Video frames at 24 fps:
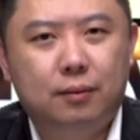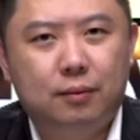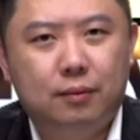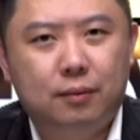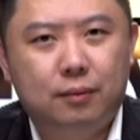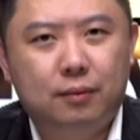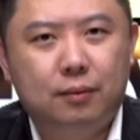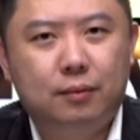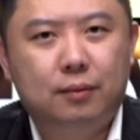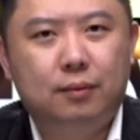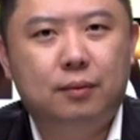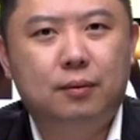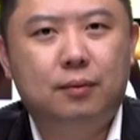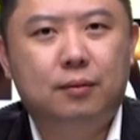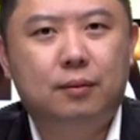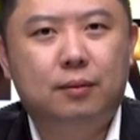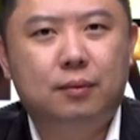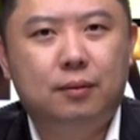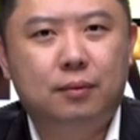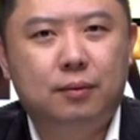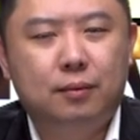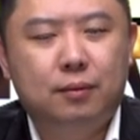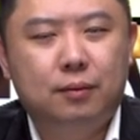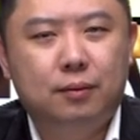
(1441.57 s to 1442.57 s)

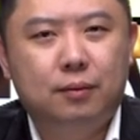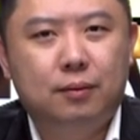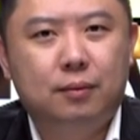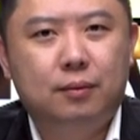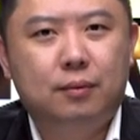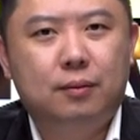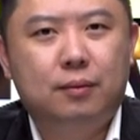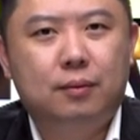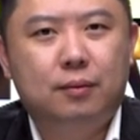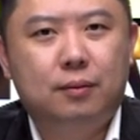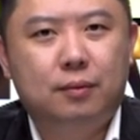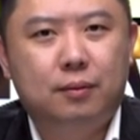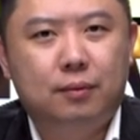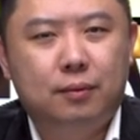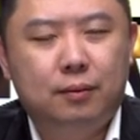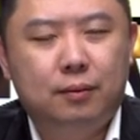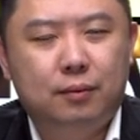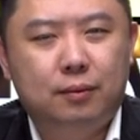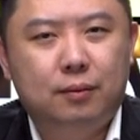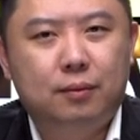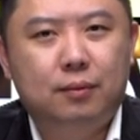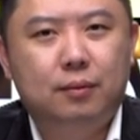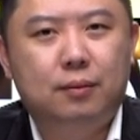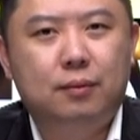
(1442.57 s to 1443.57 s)

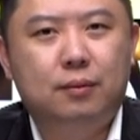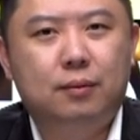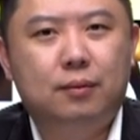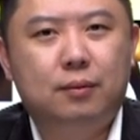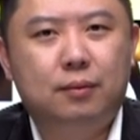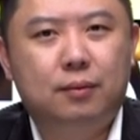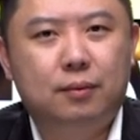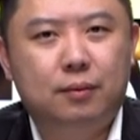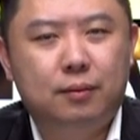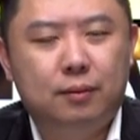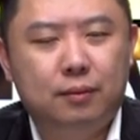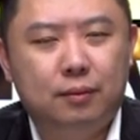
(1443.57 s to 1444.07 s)
This person isn't speaking.